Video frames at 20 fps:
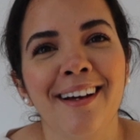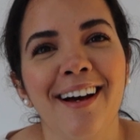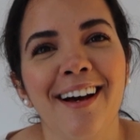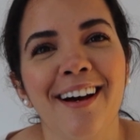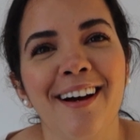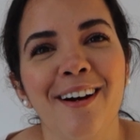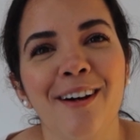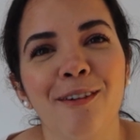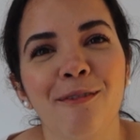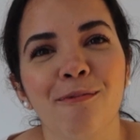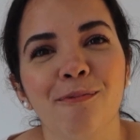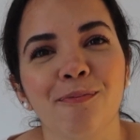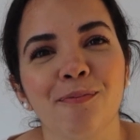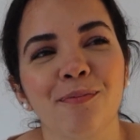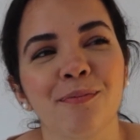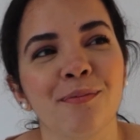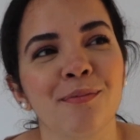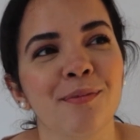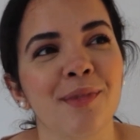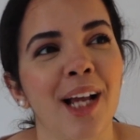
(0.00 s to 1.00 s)

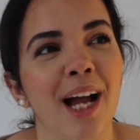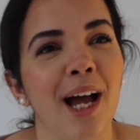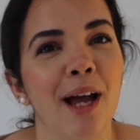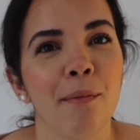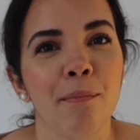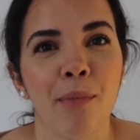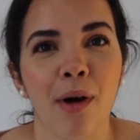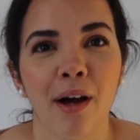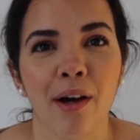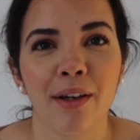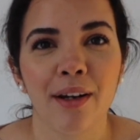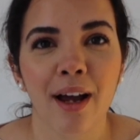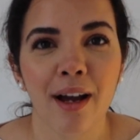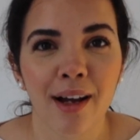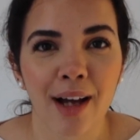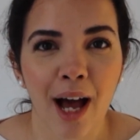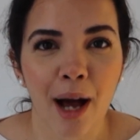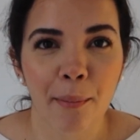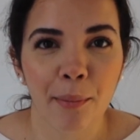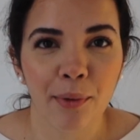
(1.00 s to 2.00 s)
I bought a
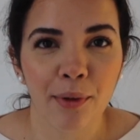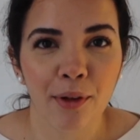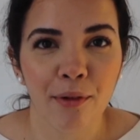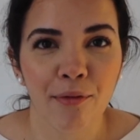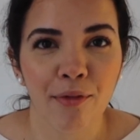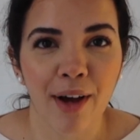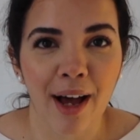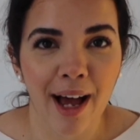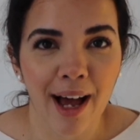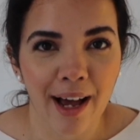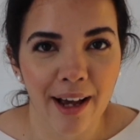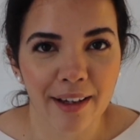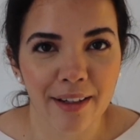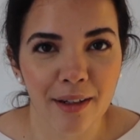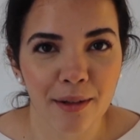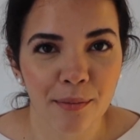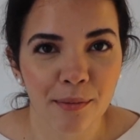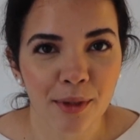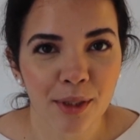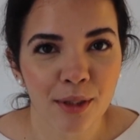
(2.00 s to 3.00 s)
couple of
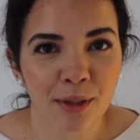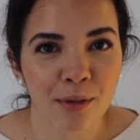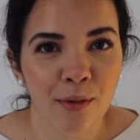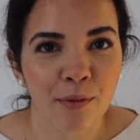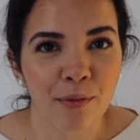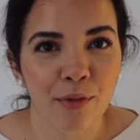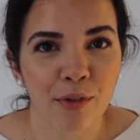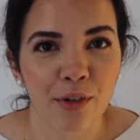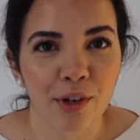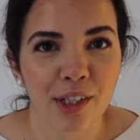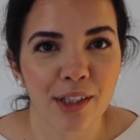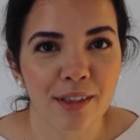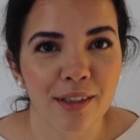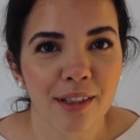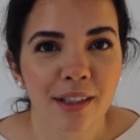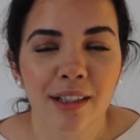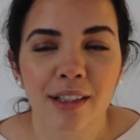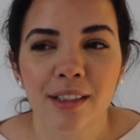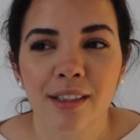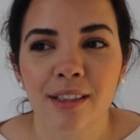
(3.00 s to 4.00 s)
items for
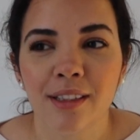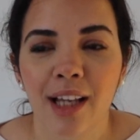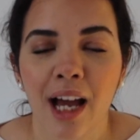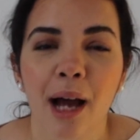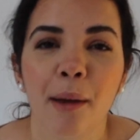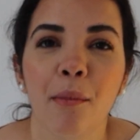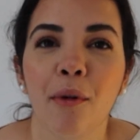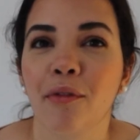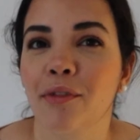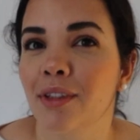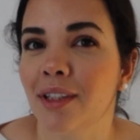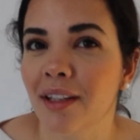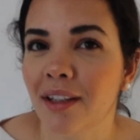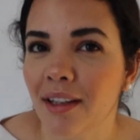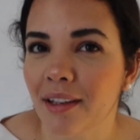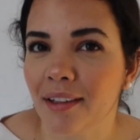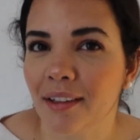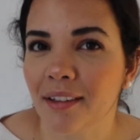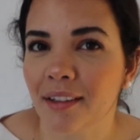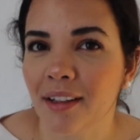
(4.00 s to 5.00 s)
this time of the
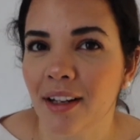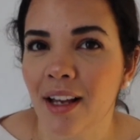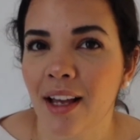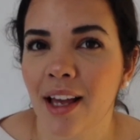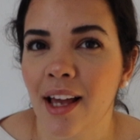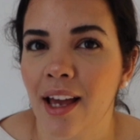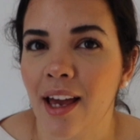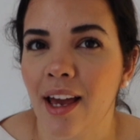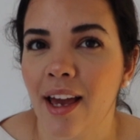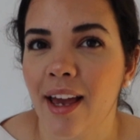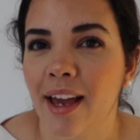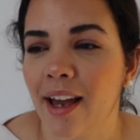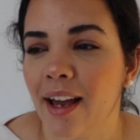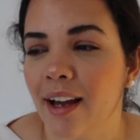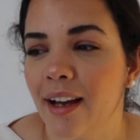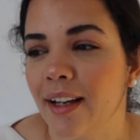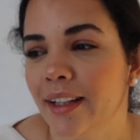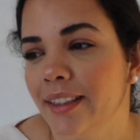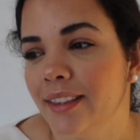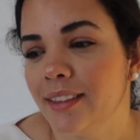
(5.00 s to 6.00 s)
year,
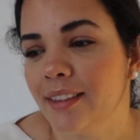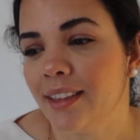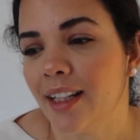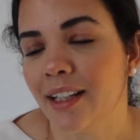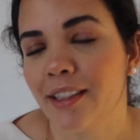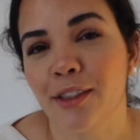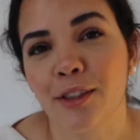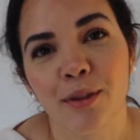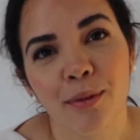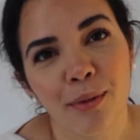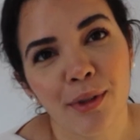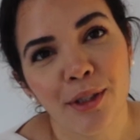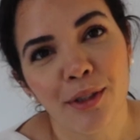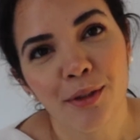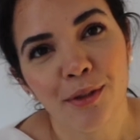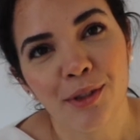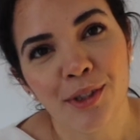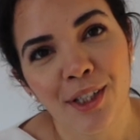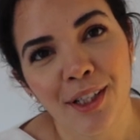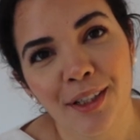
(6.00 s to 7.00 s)
and I just wanted
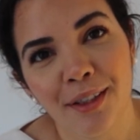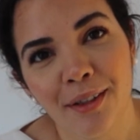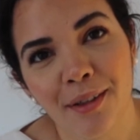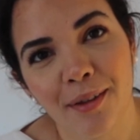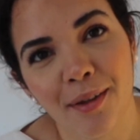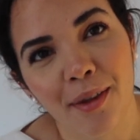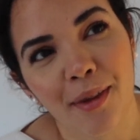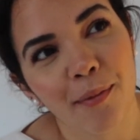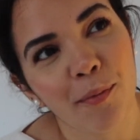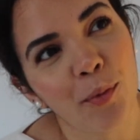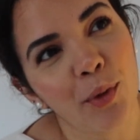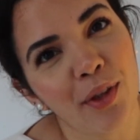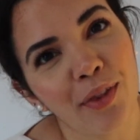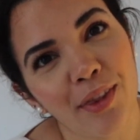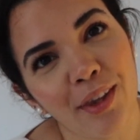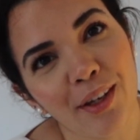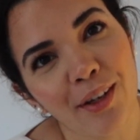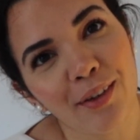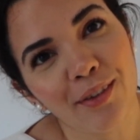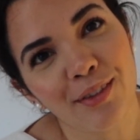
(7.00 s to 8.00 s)
to share it
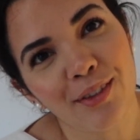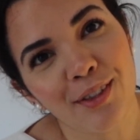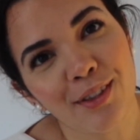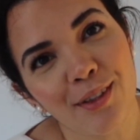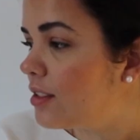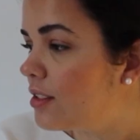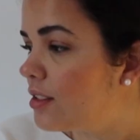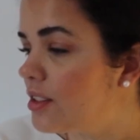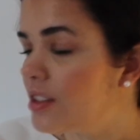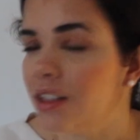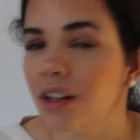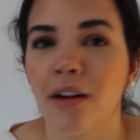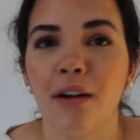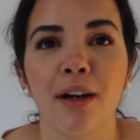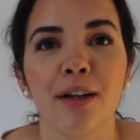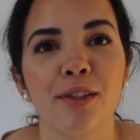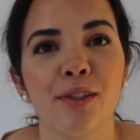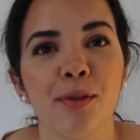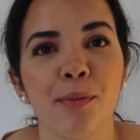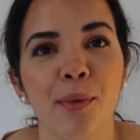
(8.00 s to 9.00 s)
with you. So
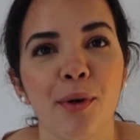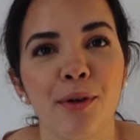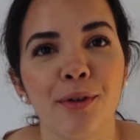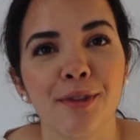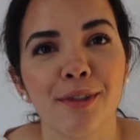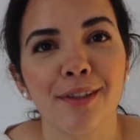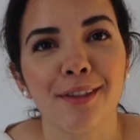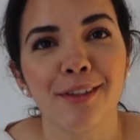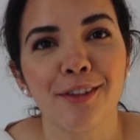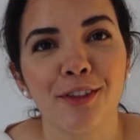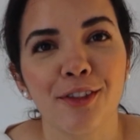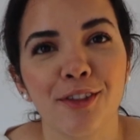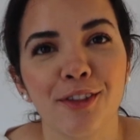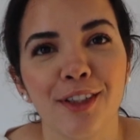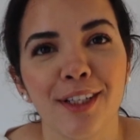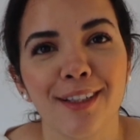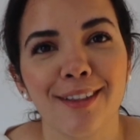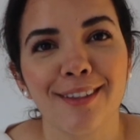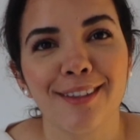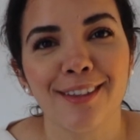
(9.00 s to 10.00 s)
I suppose let's just
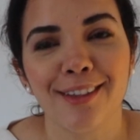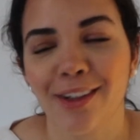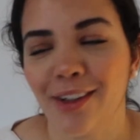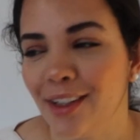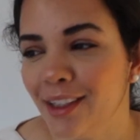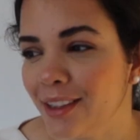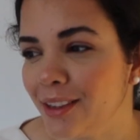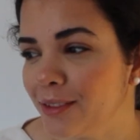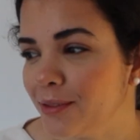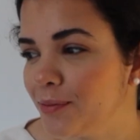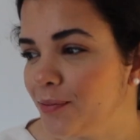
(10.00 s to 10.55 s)
get started.